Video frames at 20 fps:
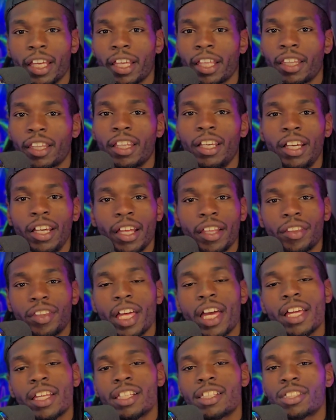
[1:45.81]
And
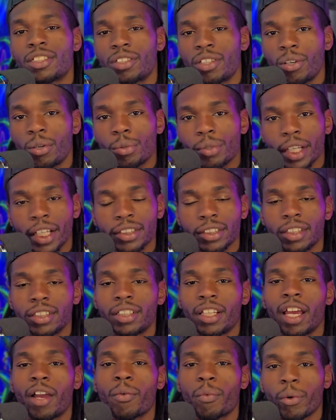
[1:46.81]
that is known as the
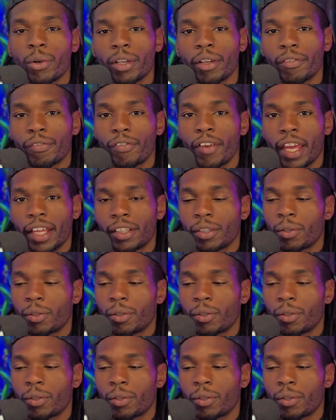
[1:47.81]
network effect.